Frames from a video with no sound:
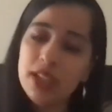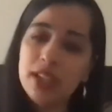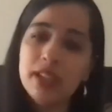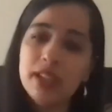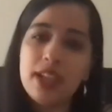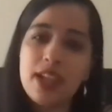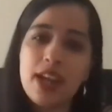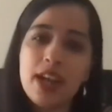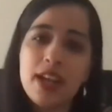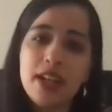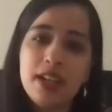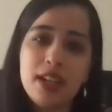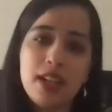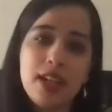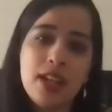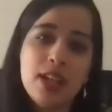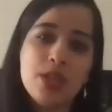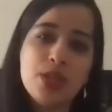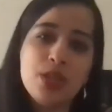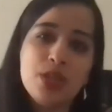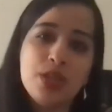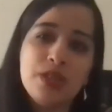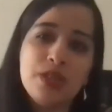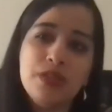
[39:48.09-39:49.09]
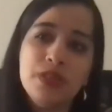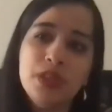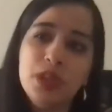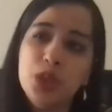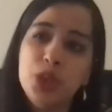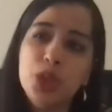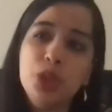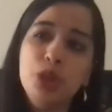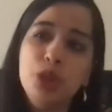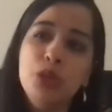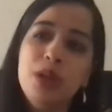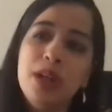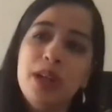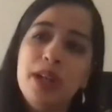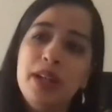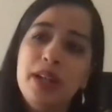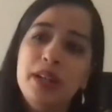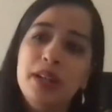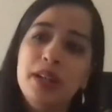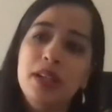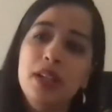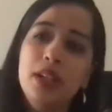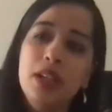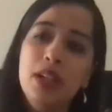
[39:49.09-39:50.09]
and there are days on which you
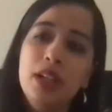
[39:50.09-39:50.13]
are